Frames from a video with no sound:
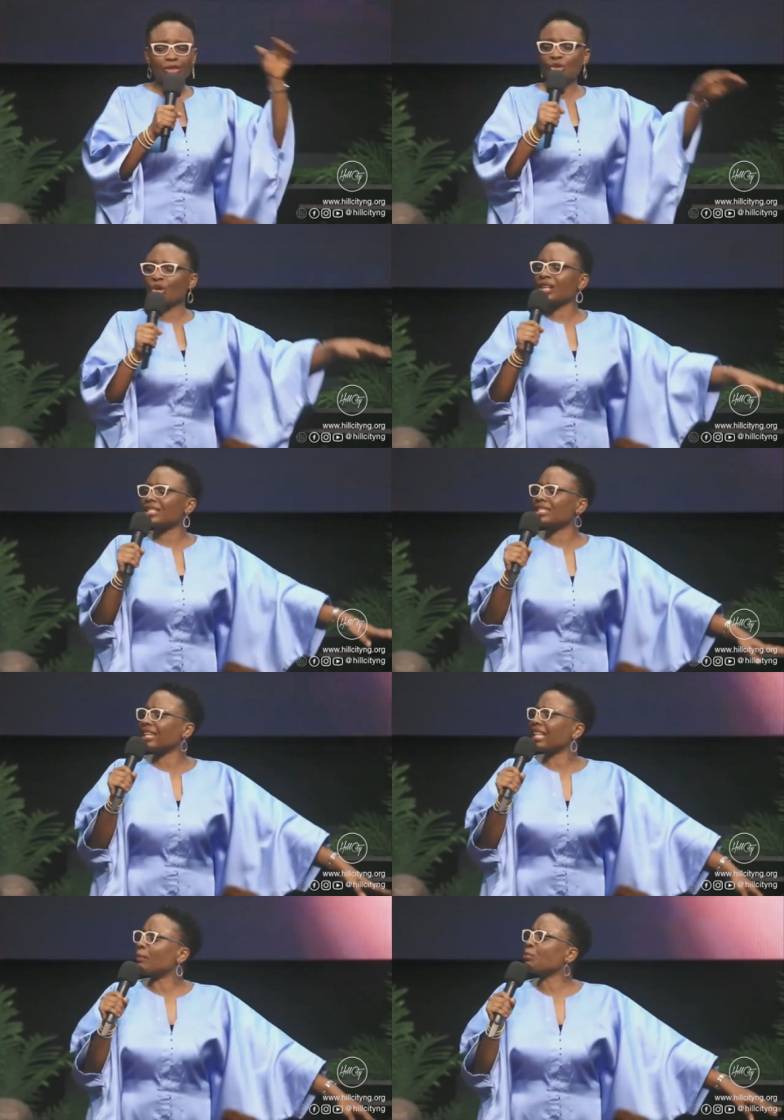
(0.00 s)
So God is
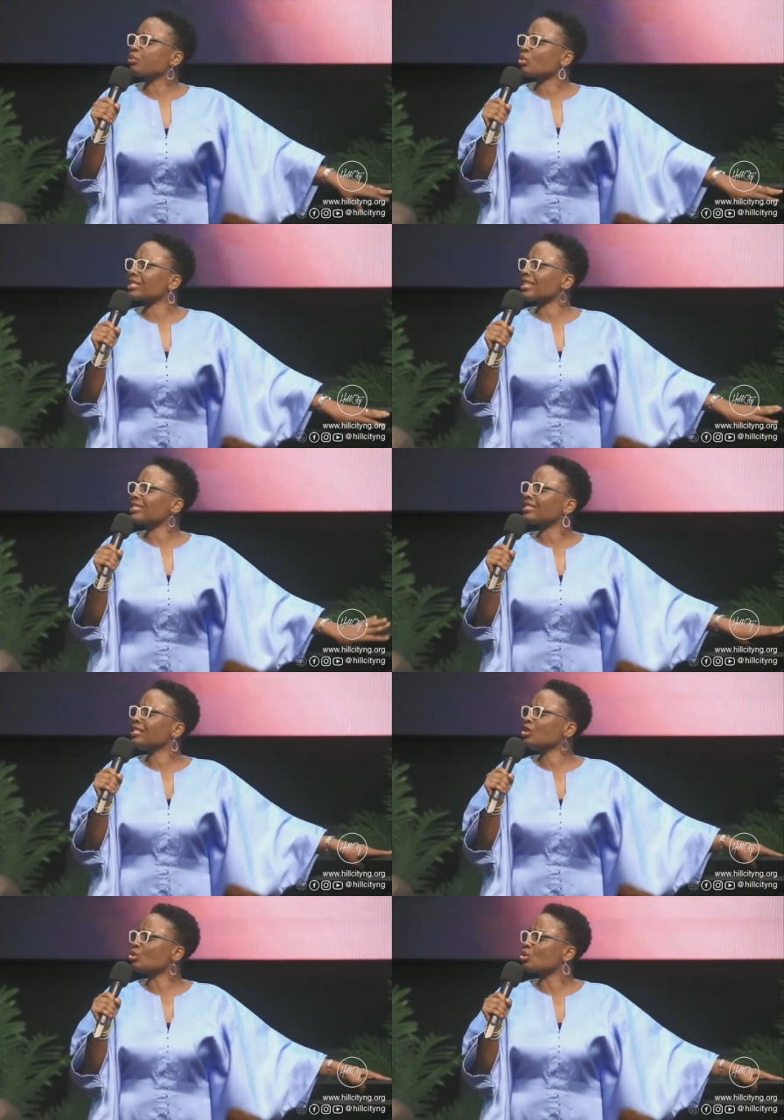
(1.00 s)
saying, I'm
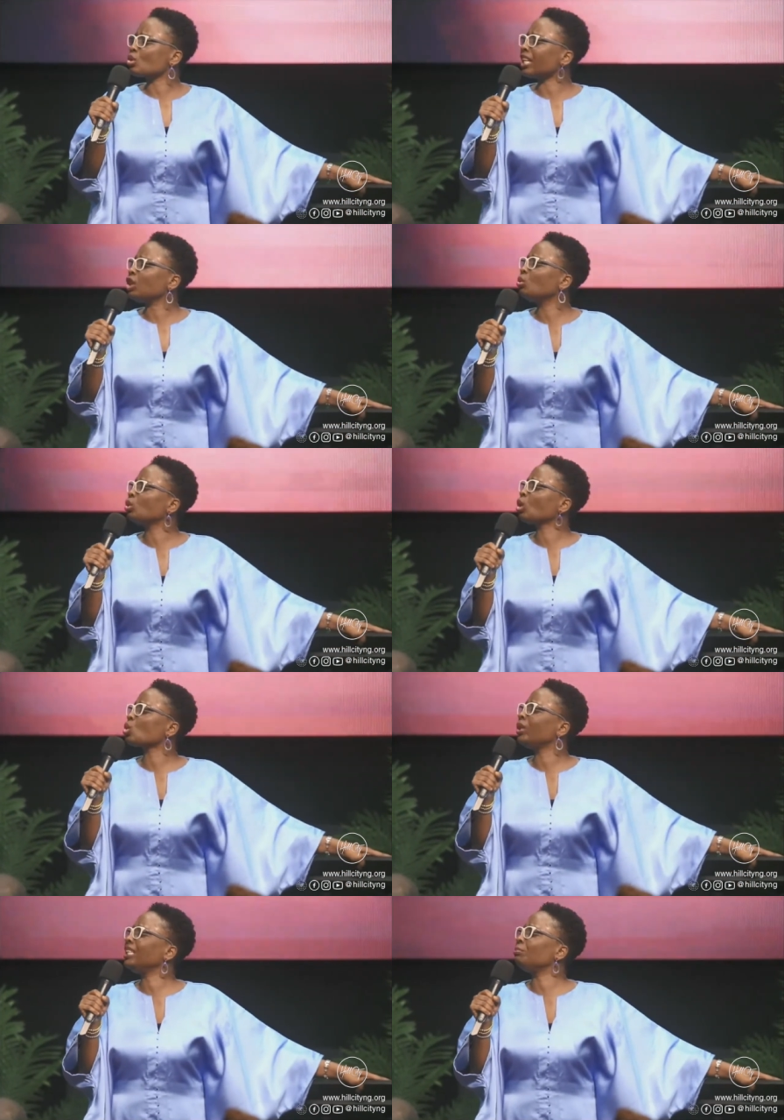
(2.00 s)
processing you so that you will not
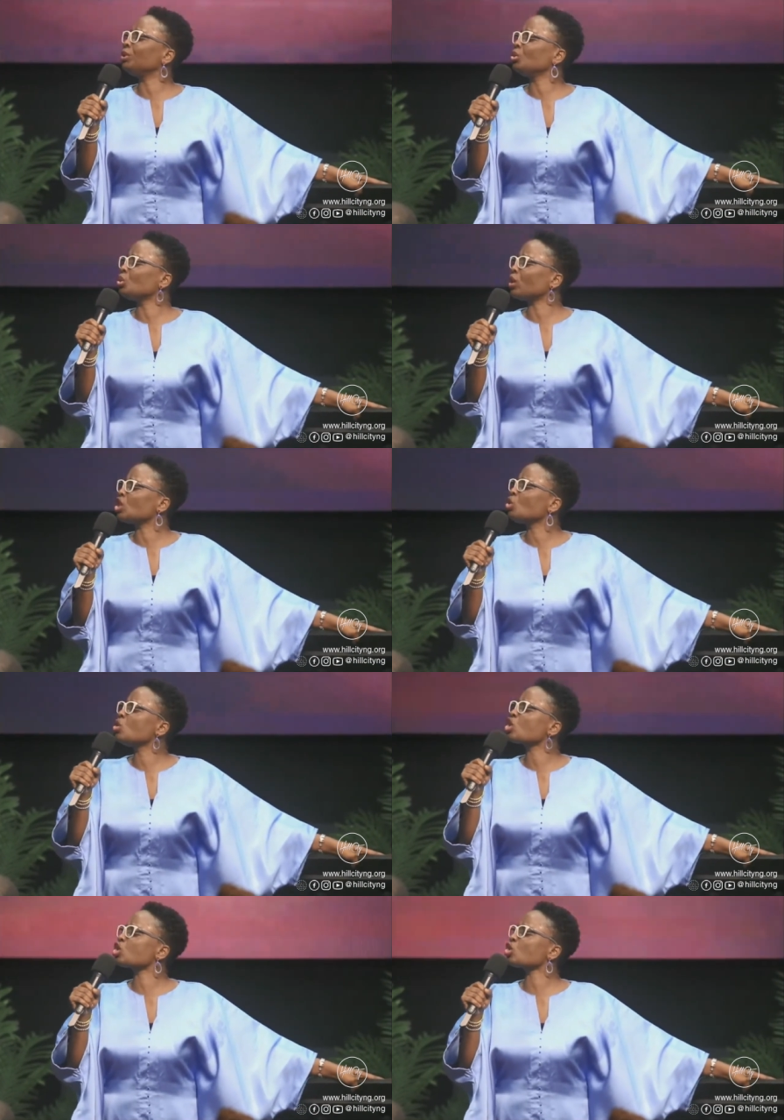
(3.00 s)
only build wealth, you
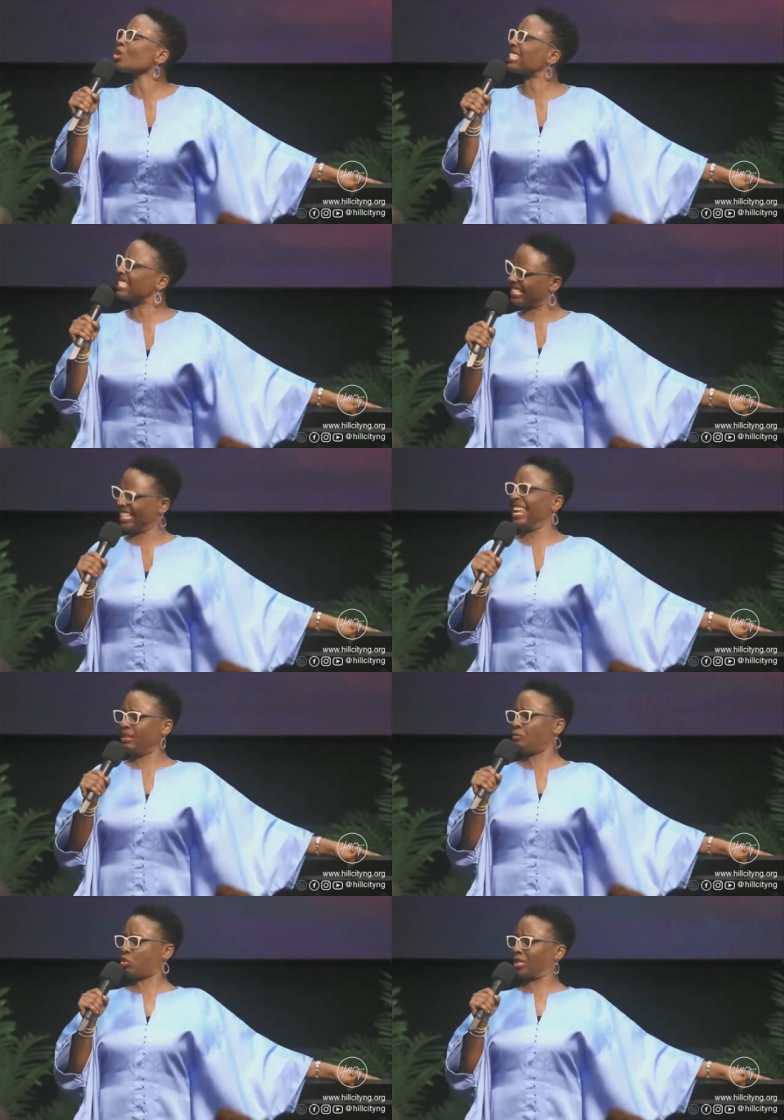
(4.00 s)
will
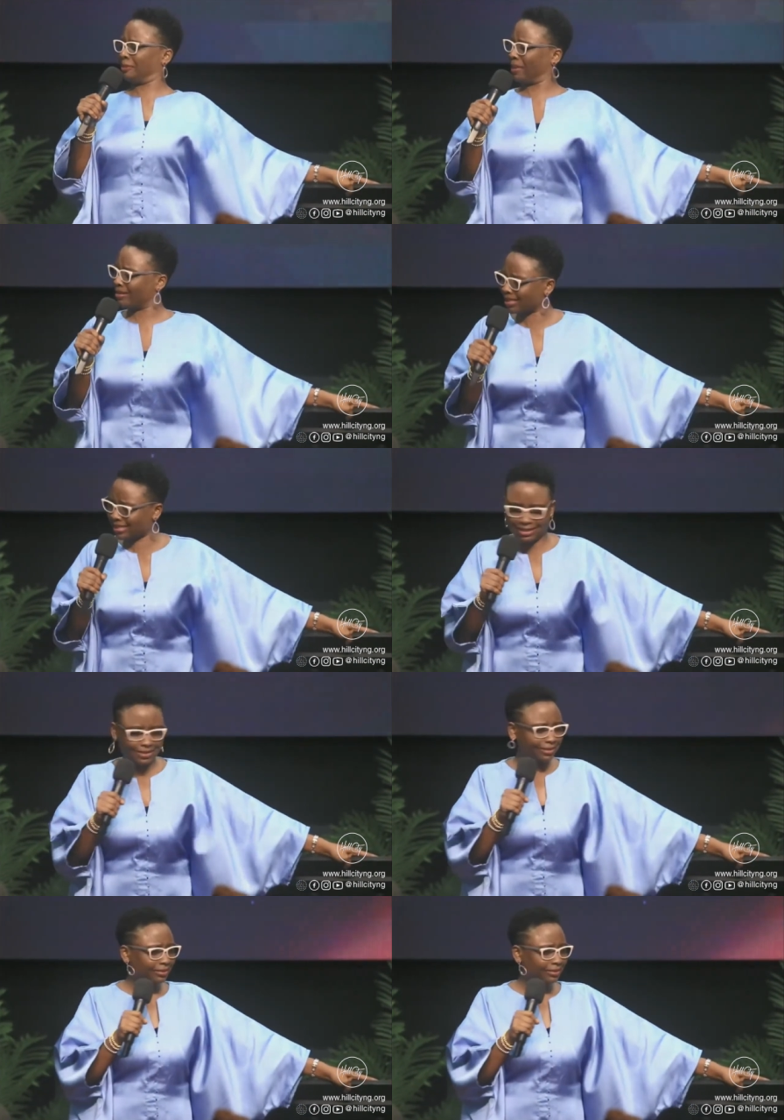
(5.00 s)
sustain prosperity.